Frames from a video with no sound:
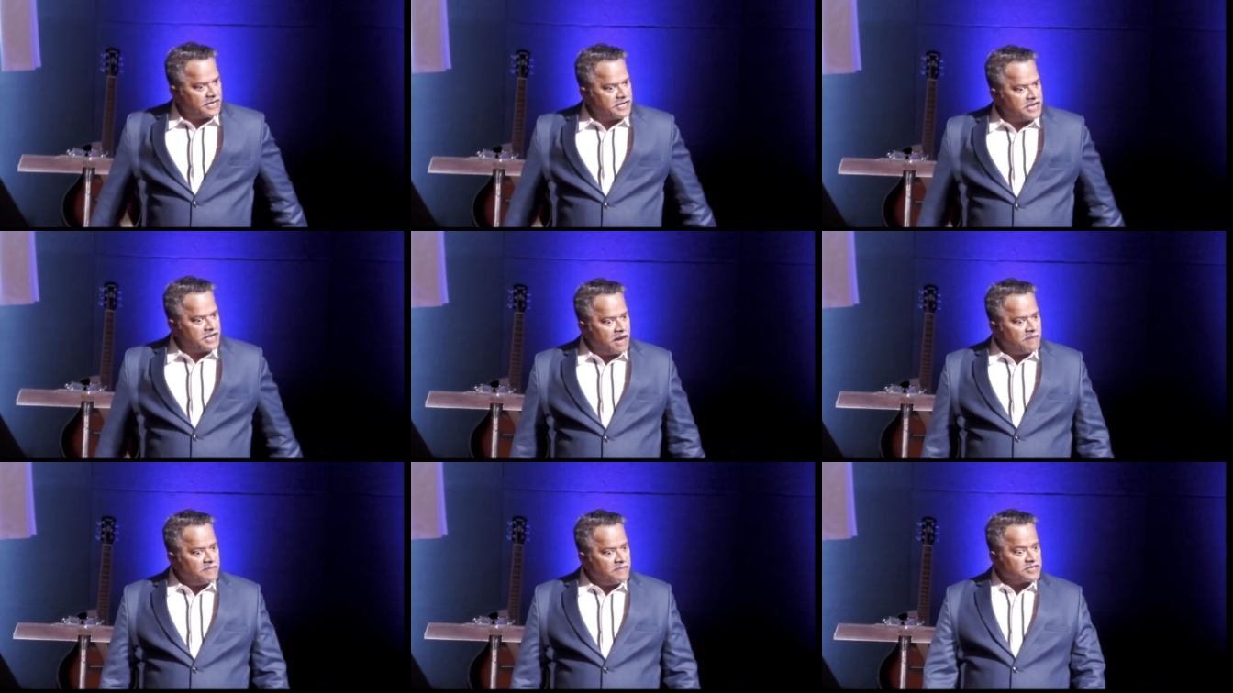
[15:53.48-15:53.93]

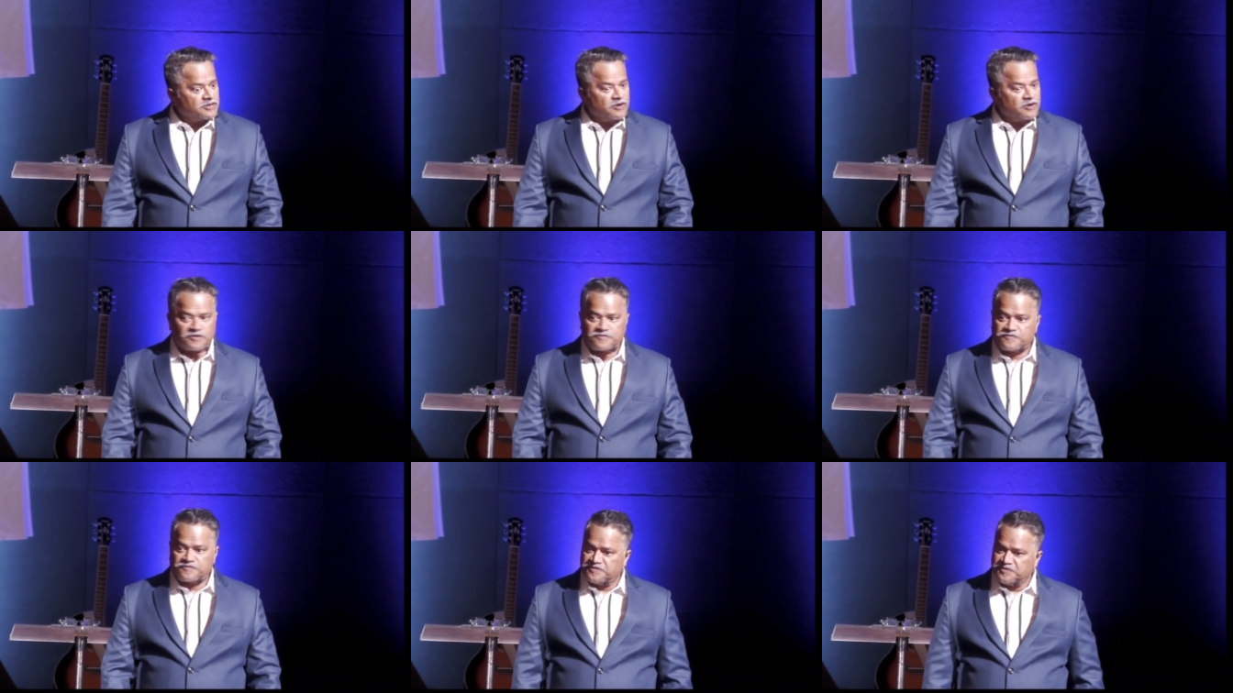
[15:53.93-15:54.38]
Naaman
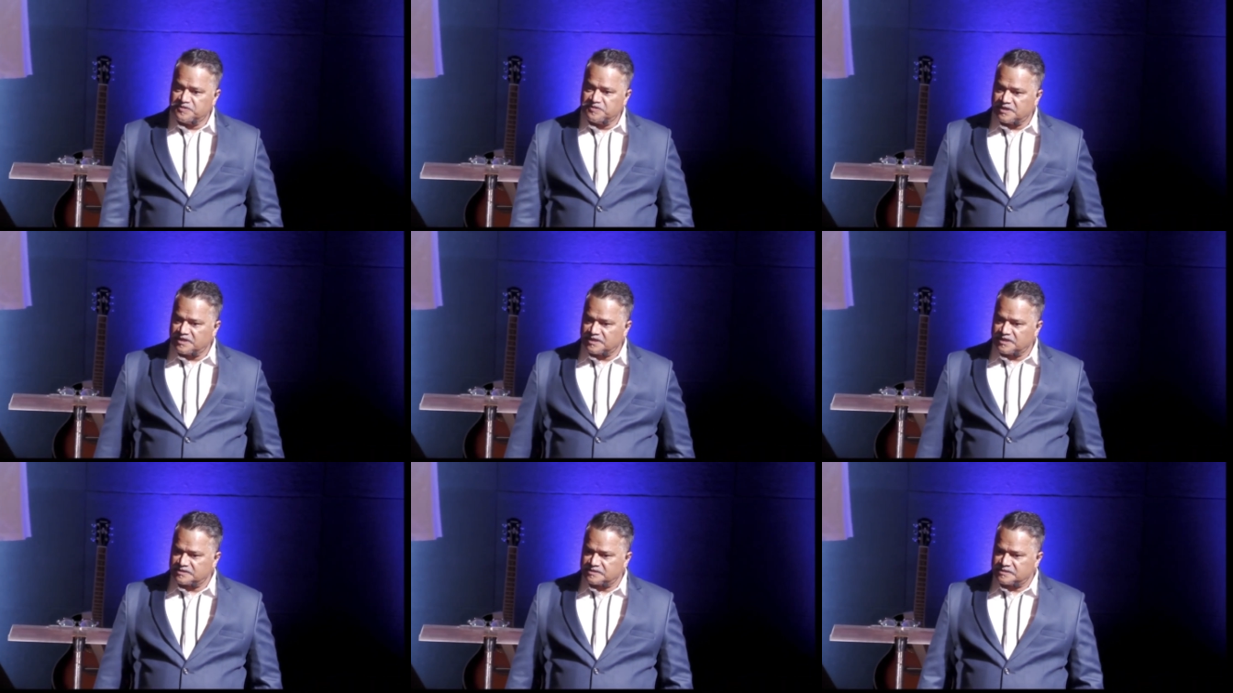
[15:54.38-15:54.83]
got
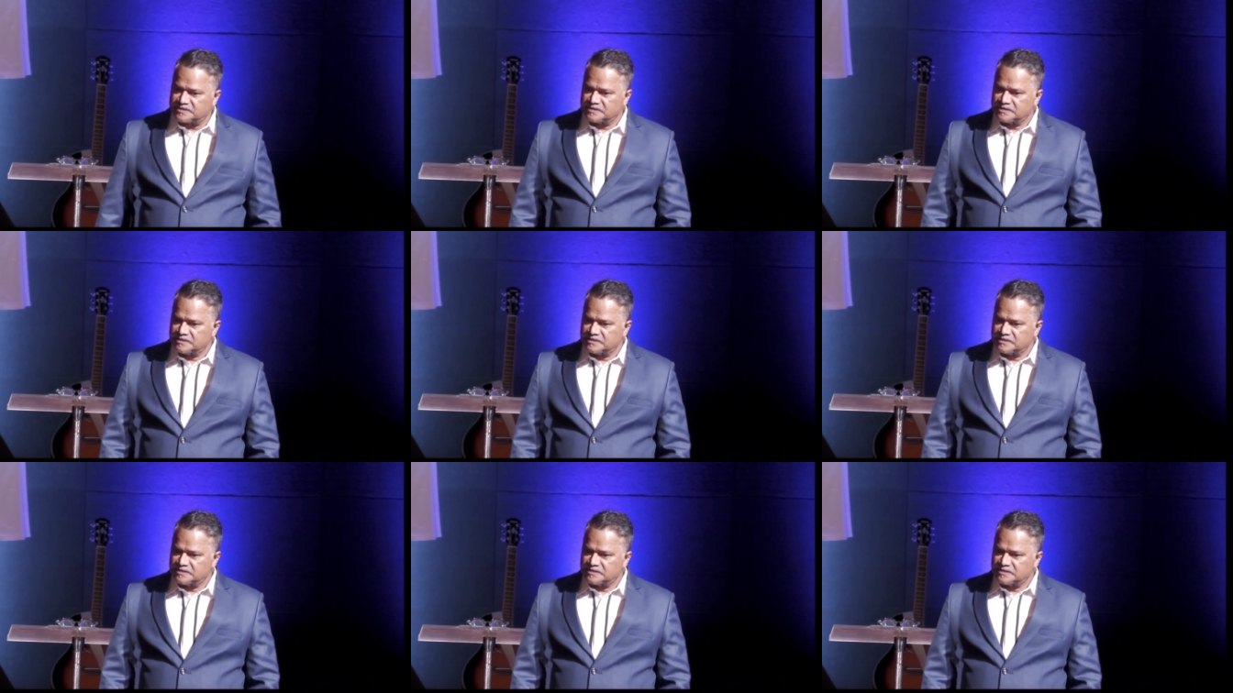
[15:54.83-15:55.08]
furious.